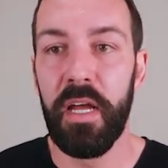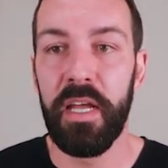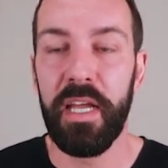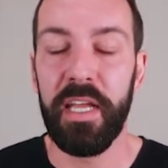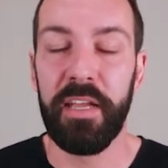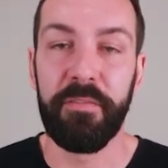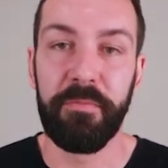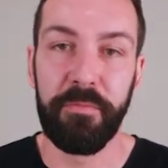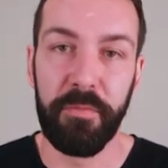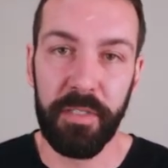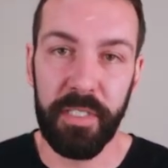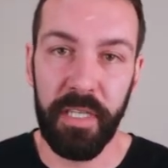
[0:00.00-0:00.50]

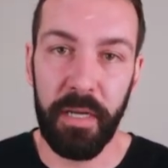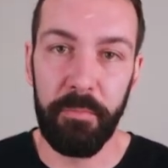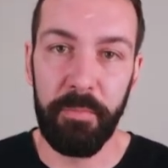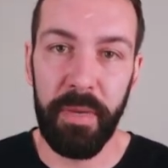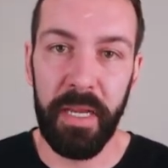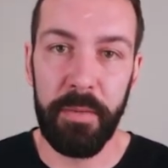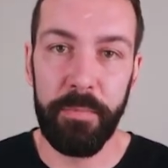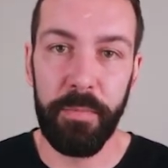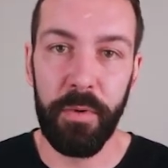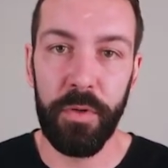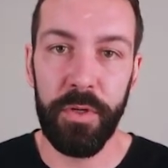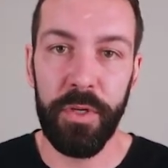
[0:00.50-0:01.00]
If some
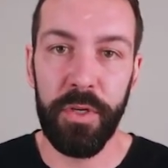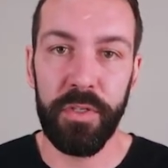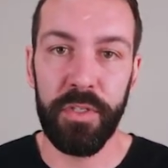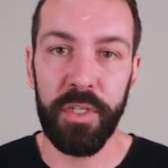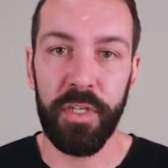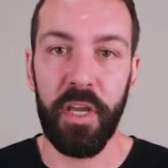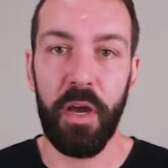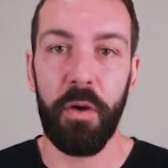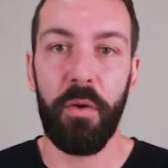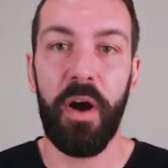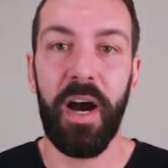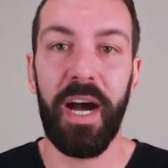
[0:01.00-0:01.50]
people are using
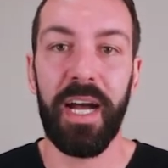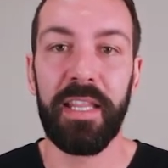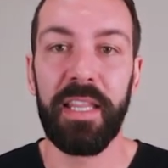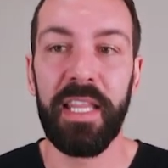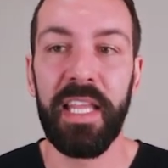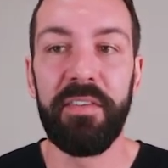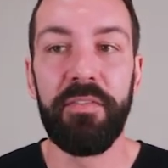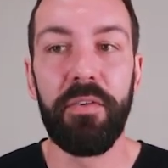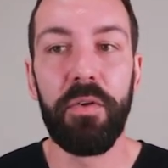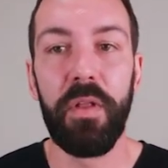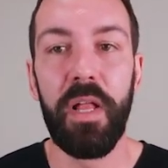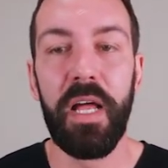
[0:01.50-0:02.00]
Go High
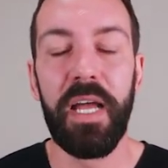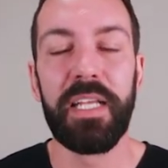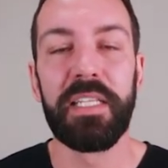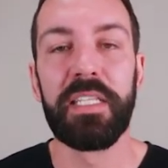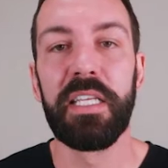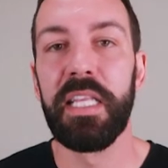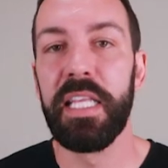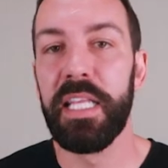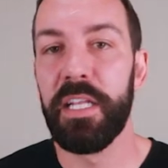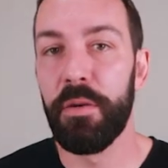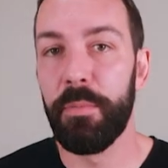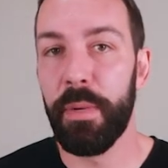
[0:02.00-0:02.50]
Level, it's a
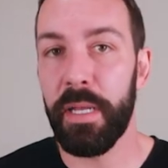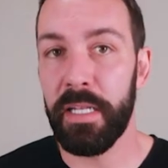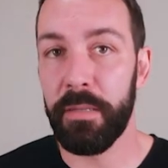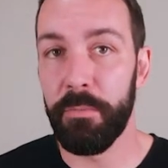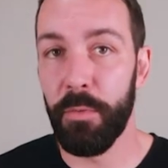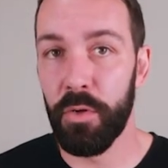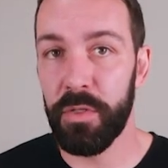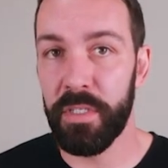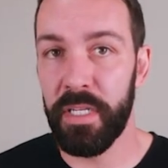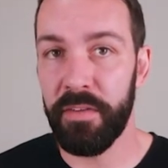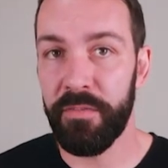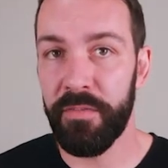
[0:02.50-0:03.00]
little bit
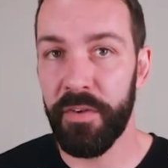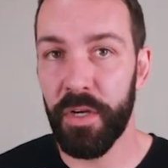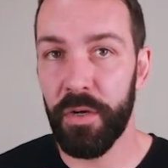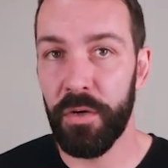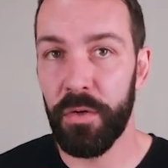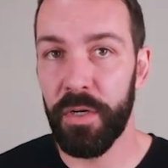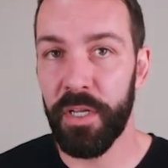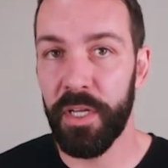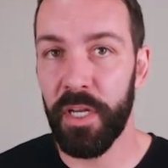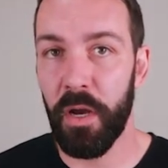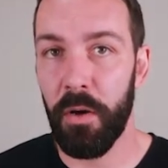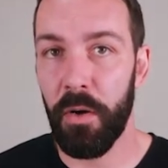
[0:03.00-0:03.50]
more
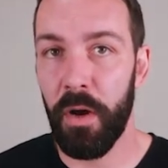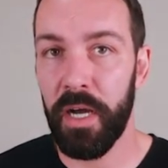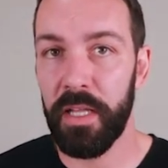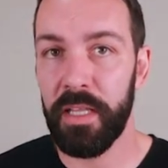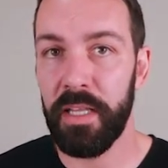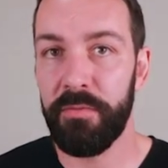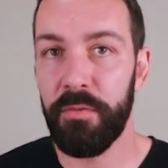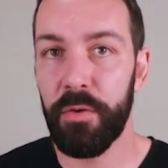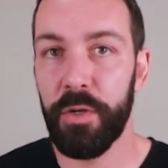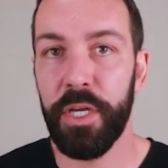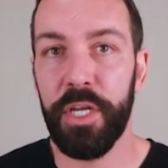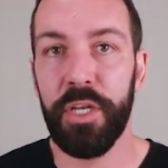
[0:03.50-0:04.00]
difficult in Go High
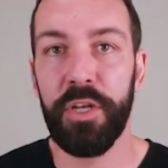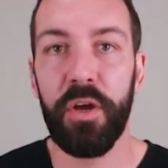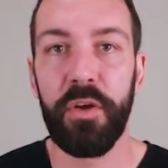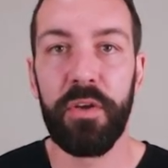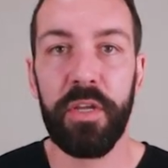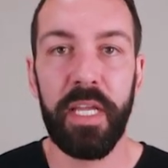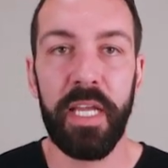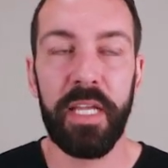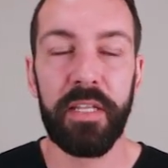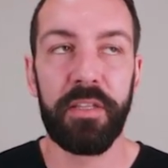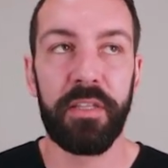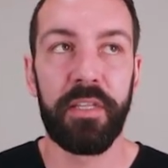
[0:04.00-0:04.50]
Level. You don't
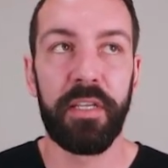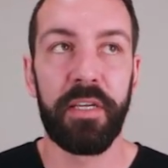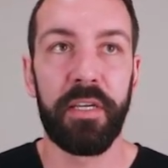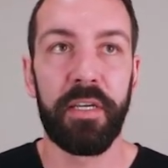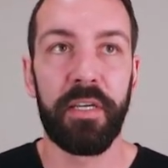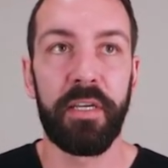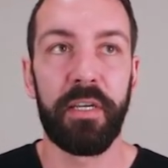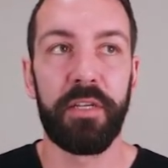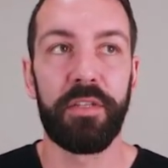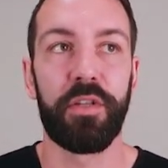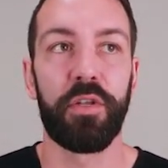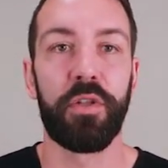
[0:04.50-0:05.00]
get
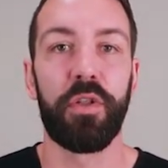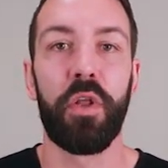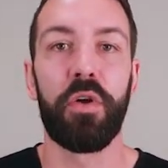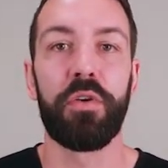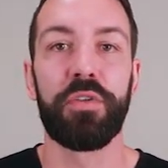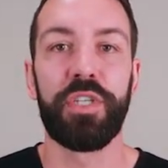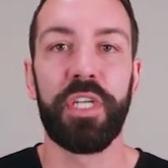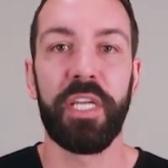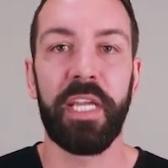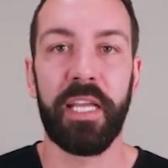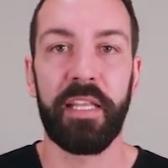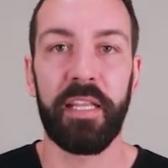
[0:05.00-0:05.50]
the
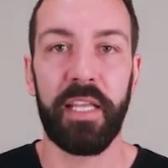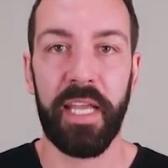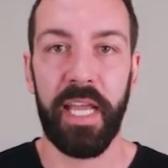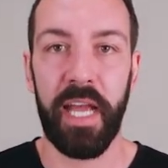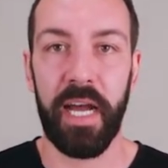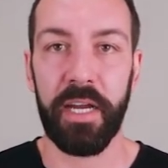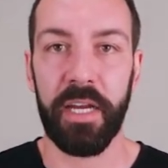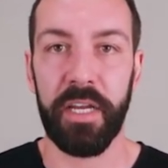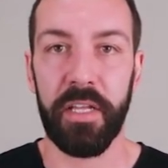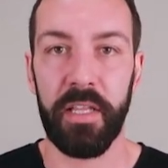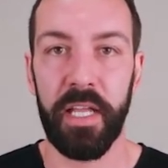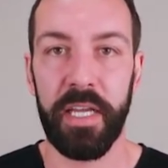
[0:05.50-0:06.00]
logic and the
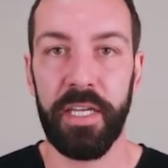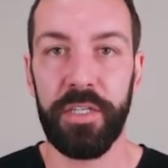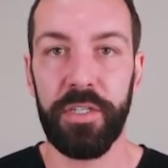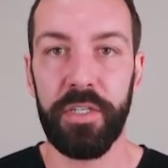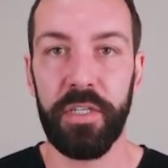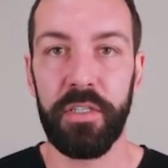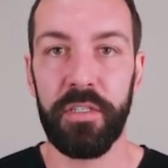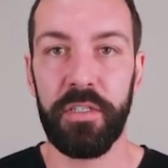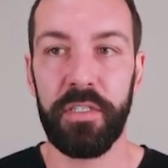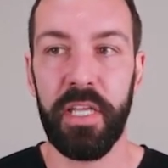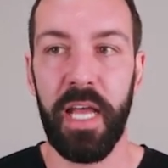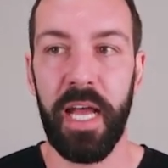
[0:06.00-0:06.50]

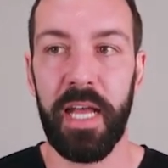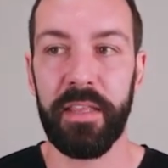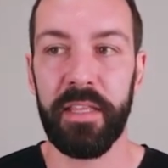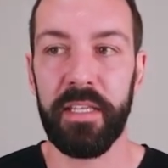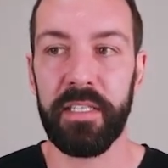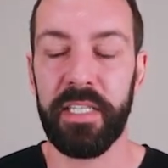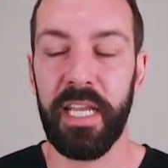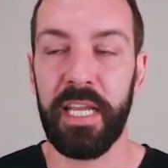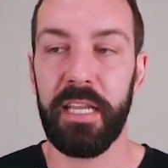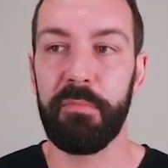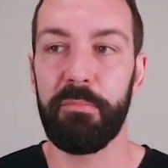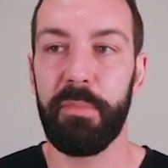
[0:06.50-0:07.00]
calculations at the
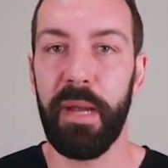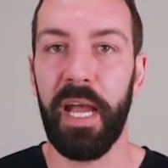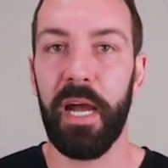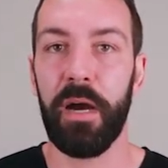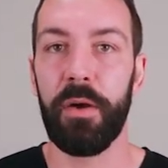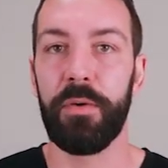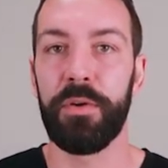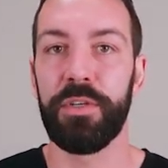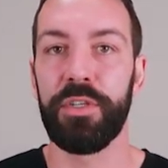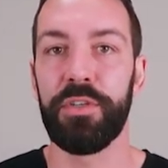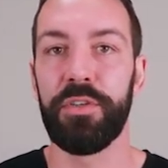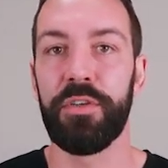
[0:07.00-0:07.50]
same
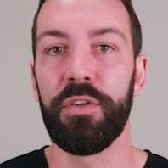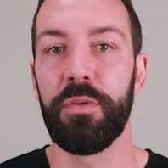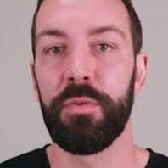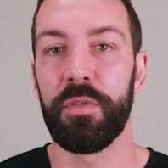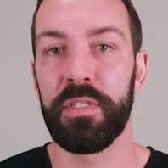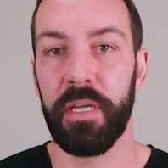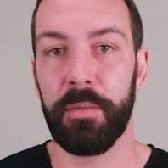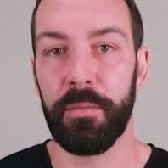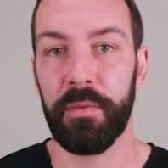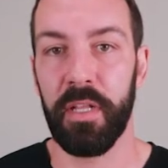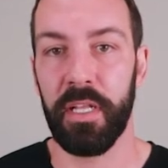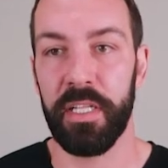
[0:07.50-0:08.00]
power as you do with
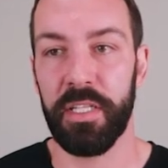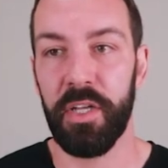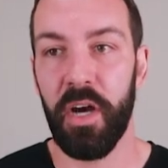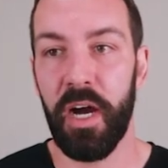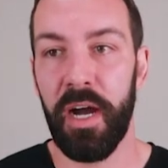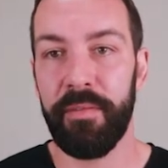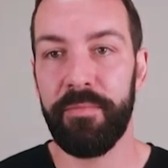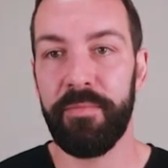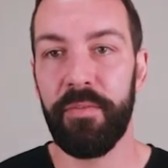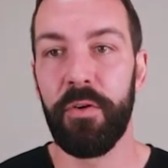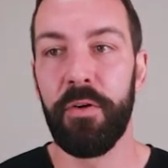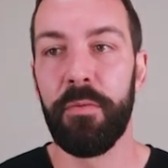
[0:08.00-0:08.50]
something like
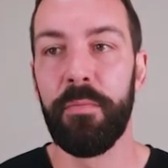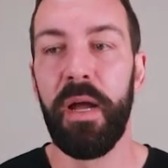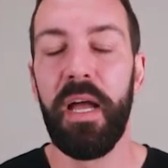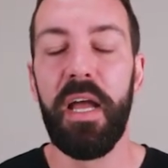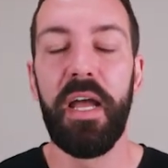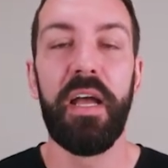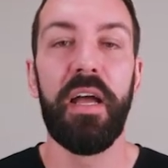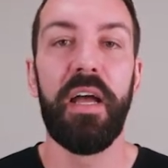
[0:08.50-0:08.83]
Typeform.